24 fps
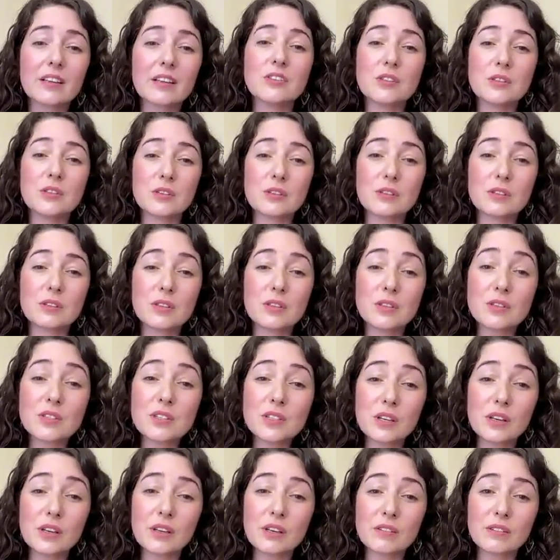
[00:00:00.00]
to the
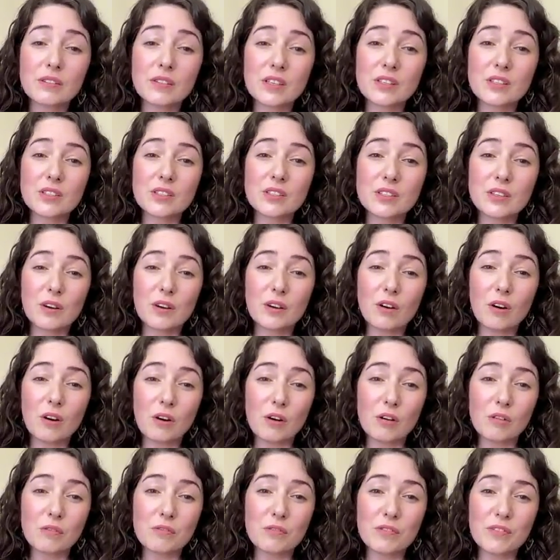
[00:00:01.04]
service
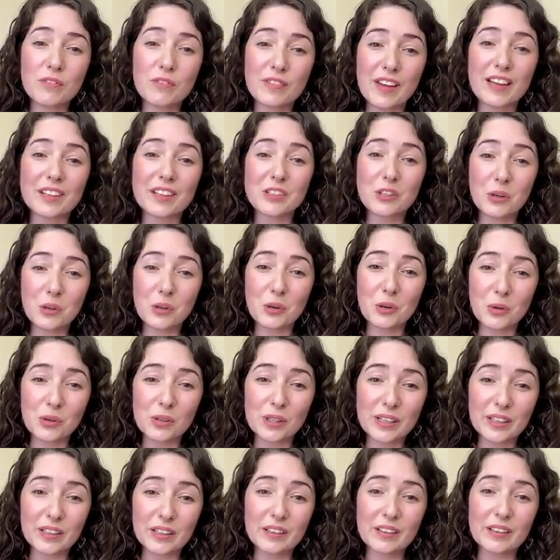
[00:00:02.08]
of that
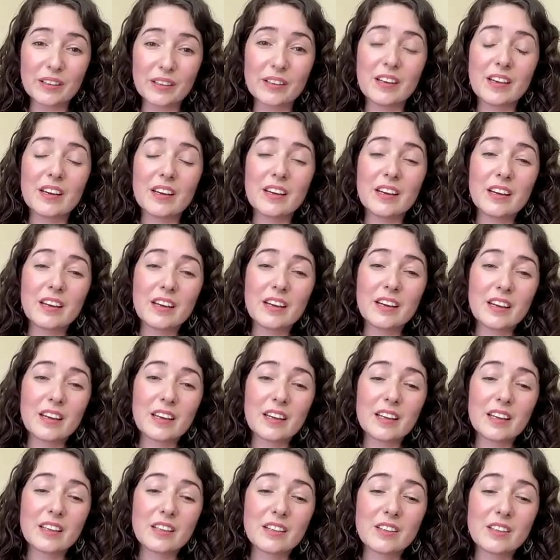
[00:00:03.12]
calling.
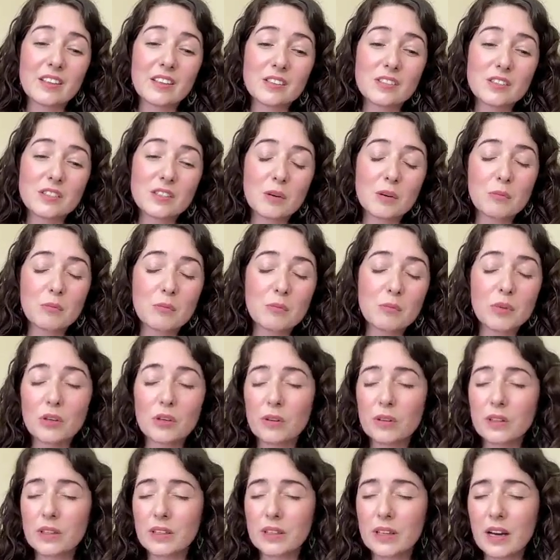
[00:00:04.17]
And some would
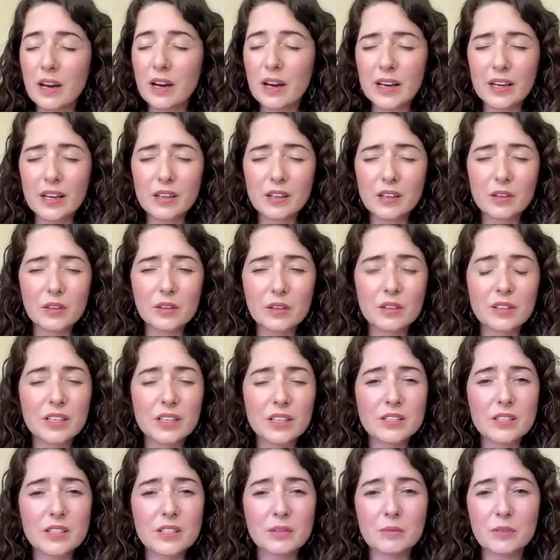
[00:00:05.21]
call it a higher
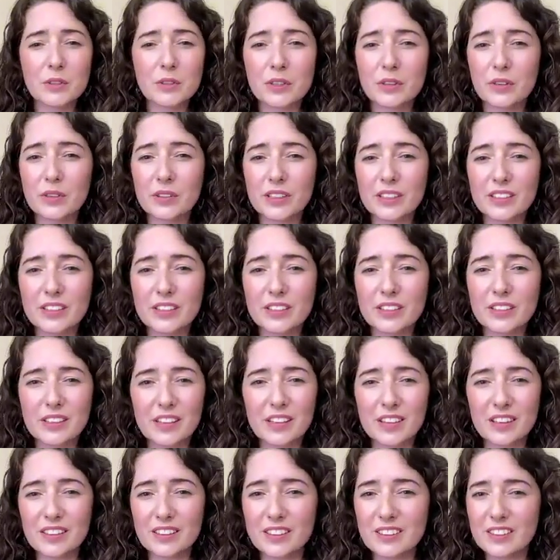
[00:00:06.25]
calling, some would call it,
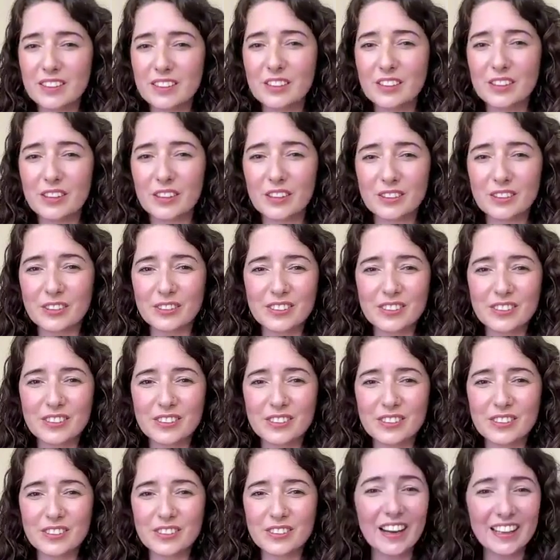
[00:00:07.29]

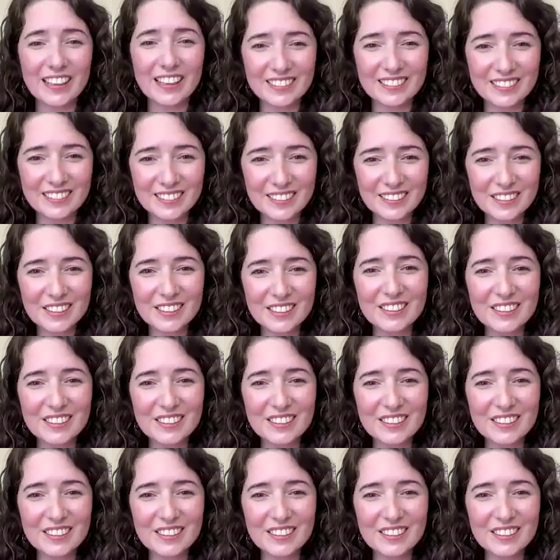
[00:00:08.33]
divine